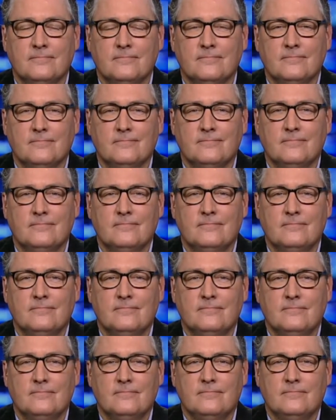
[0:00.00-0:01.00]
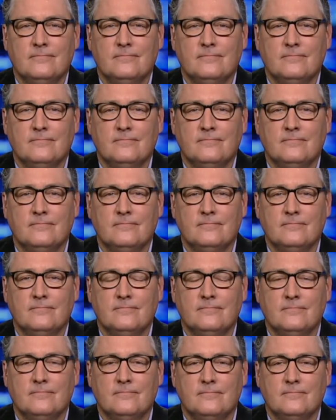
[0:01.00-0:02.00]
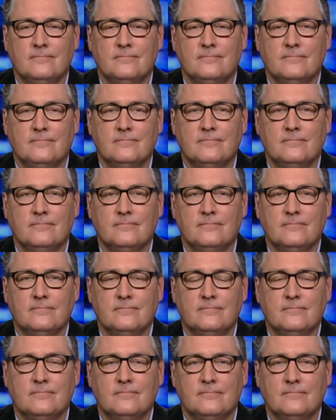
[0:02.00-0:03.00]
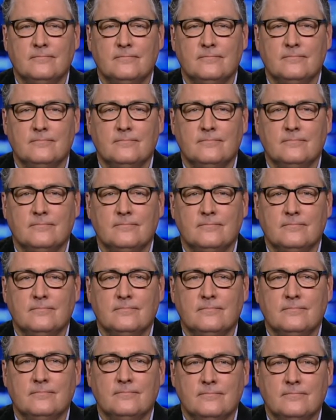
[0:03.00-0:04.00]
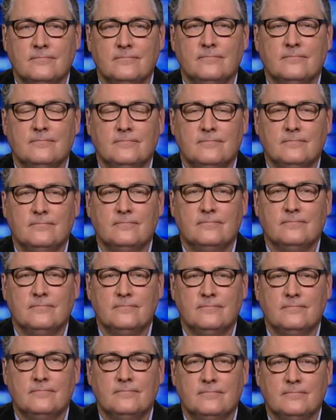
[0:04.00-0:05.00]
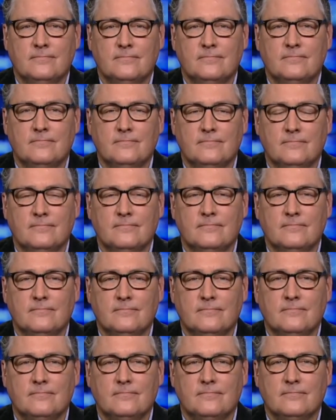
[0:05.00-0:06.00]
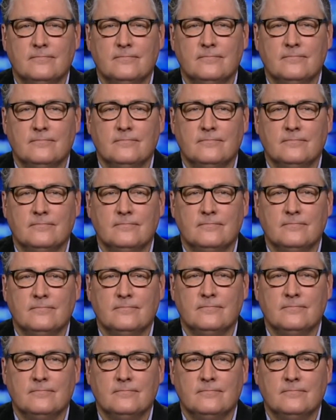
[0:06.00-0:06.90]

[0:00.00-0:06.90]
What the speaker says: No words are spoken by the person on screen.